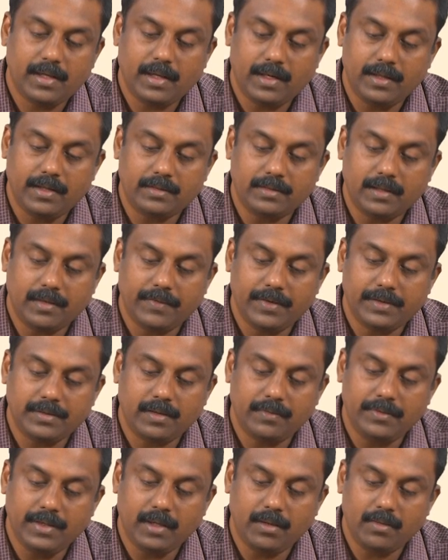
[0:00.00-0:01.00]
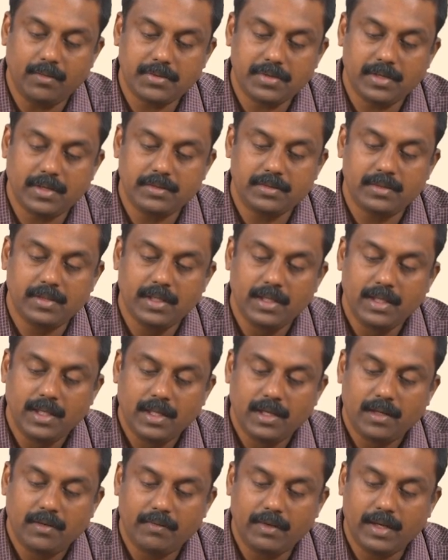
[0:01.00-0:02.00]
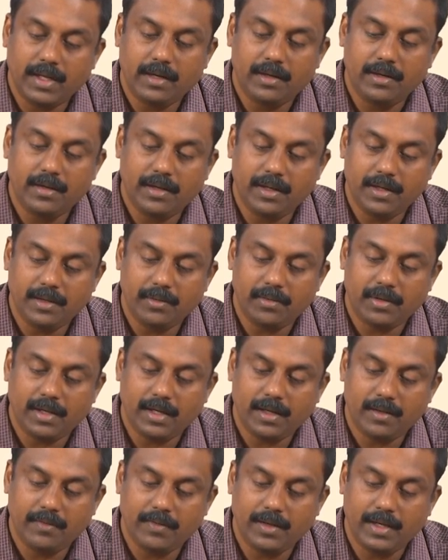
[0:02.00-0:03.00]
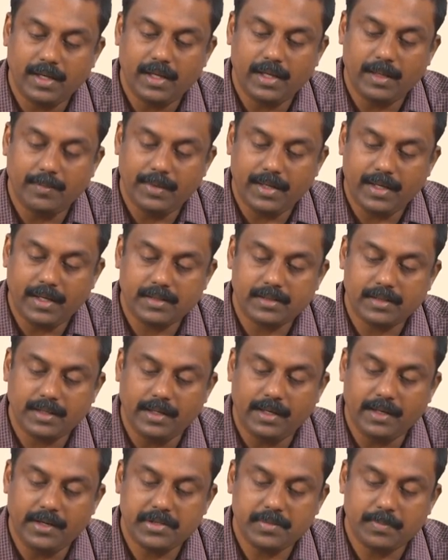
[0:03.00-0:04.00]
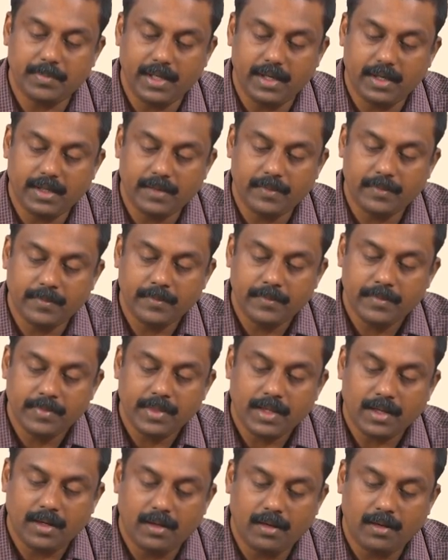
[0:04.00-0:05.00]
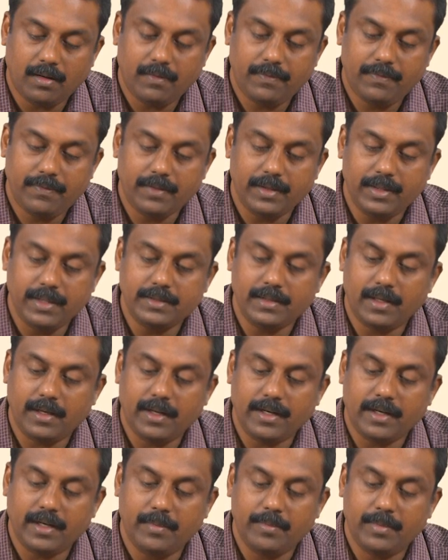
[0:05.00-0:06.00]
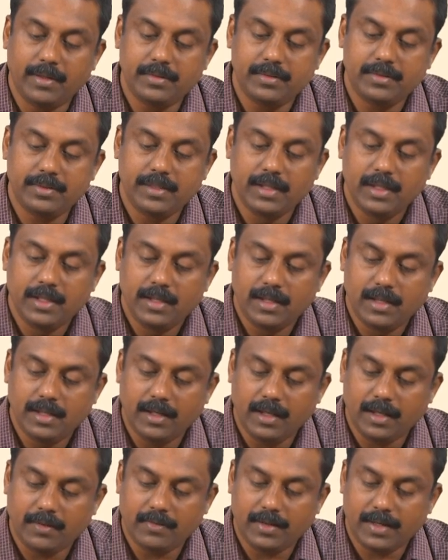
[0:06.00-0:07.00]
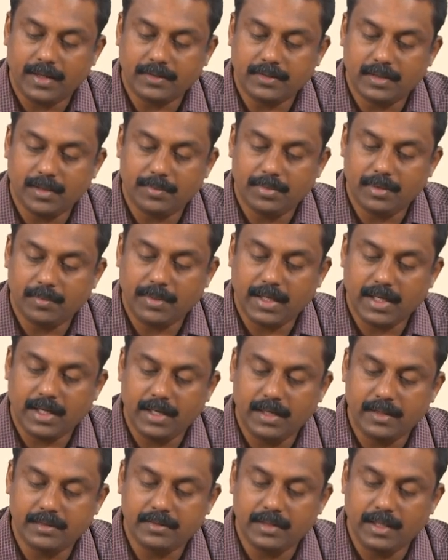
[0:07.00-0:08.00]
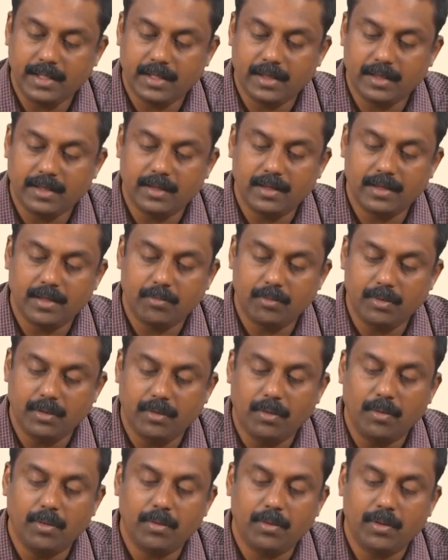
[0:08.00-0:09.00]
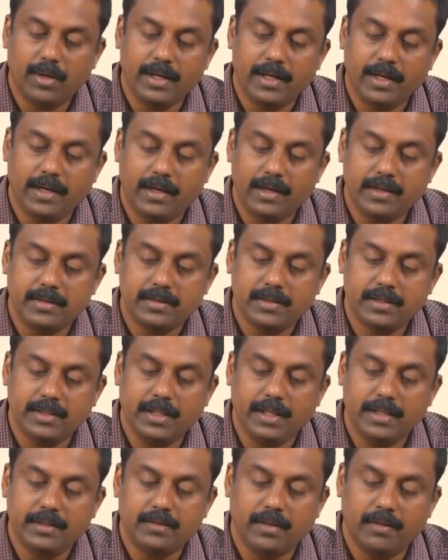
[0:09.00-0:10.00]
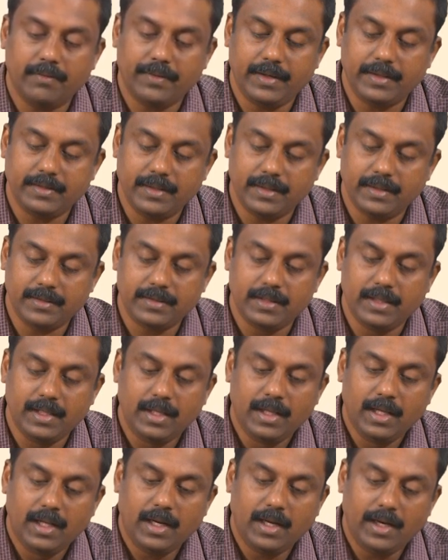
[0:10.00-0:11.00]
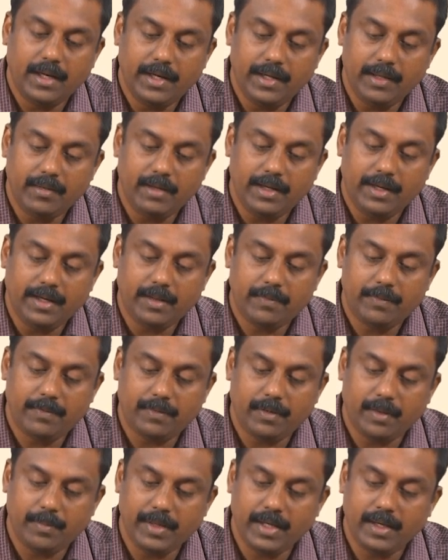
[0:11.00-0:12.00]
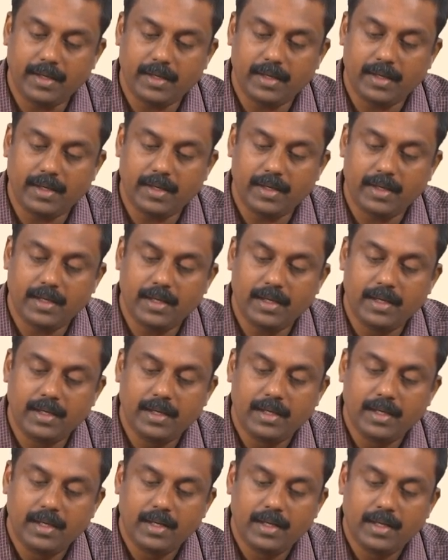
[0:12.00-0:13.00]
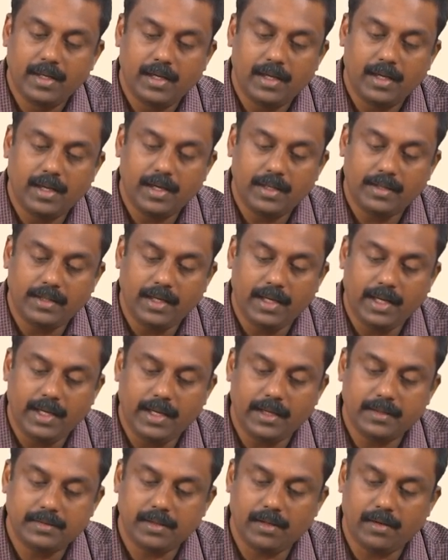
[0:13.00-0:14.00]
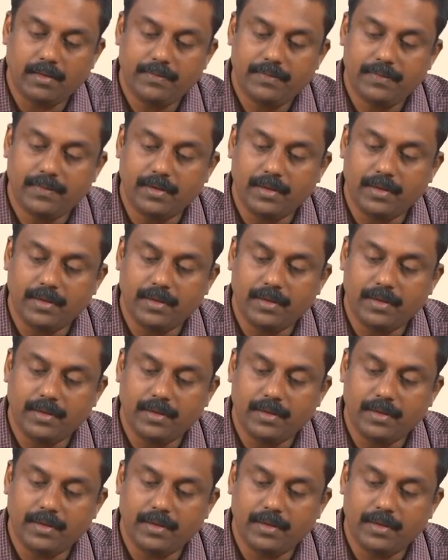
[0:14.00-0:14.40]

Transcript: at the surface of the inclusions wherein you have an epitaxial enrichment of these alloying elements like for example manganese silicon would go and enrich these surfaces and you will end up forming the layers of